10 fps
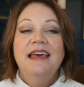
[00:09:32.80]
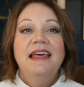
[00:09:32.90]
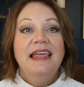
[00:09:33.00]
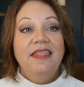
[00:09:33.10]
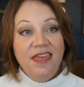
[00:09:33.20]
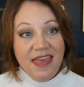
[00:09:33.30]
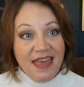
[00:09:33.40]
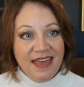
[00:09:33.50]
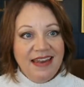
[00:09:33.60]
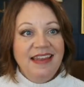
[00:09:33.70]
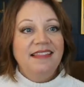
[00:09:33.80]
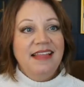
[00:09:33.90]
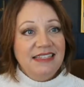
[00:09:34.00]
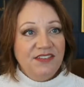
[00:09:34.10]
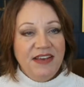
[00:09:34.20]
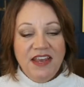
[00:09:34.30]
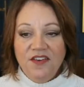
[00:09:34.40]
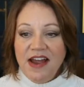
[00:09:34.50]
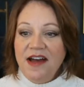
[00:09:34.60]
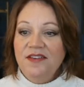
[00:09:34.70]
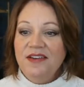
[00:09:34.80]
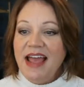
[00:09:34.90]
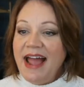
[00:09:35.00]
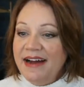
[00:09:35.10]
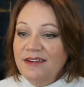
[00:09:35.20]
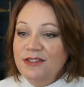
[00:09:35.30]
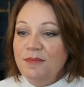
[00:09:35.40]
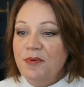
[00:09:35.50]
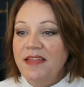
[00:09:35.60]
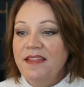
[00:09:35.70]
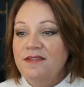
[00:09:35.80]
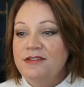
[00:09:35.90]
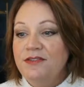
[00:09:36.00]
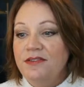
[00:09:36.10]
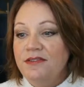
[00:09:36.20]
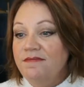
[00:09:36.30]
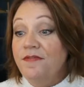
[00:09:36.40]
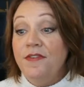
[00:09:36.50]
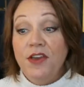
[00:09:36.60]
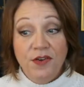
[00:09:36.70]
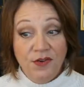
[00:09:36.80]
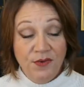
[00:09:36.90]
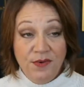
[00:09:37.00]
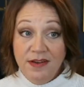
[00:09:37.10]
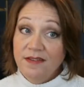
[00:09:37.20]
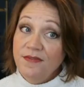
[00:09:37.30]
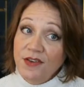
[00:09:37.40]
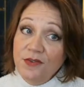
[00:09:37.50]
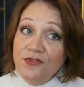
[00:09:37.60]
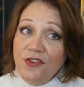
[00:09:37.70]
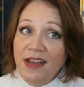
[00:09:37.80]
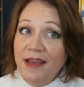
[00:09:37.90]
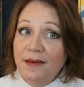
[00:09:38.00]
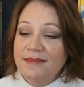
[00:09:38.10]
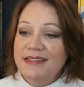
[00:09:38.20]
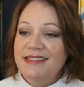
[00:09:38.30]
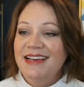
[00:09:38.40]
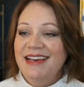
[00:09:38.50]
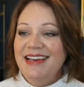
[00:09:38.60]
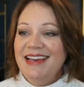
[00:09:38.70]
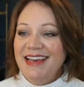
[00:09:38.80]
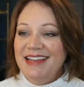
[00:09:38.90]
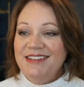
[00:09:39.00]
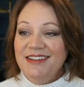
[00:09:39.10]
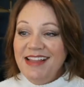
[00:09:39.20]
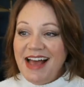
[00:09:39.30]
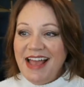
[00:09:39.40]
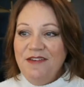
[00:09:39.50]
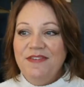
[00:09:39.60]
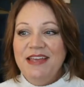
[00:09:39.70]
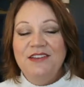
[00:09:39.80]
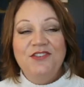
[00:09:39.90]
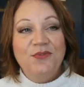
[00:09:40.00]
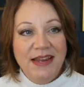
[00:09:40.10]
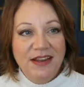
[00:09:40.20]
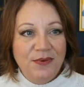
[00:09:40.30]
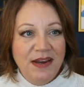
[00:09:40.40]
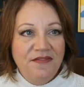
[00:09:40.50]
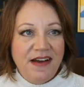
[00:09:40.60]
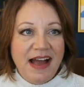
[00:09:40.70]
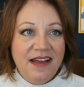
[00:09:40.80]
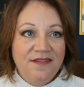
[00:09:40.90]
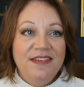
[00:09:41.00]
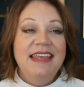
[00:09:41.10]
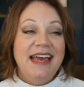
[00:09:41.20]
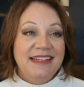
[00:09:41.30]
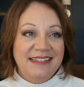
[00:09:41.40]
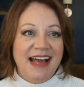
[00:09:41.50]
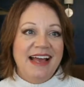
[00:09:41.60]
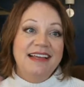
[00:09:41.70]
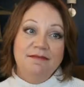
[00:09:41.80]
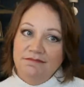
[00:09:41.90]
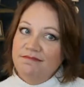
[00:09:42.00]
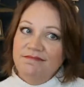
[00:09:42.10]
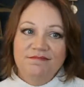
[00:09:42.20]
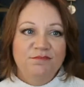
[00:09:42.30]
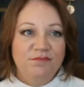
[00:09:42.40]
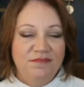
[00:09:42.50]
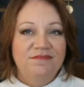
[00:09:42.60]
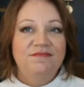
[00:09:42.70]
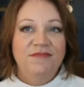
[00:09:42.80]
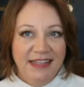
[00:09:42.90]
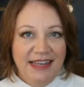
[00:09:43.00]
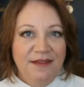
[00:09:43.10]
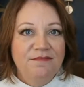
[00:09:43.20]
Then let's figure out how to bring those few dreams to life in 2025. And yes, I really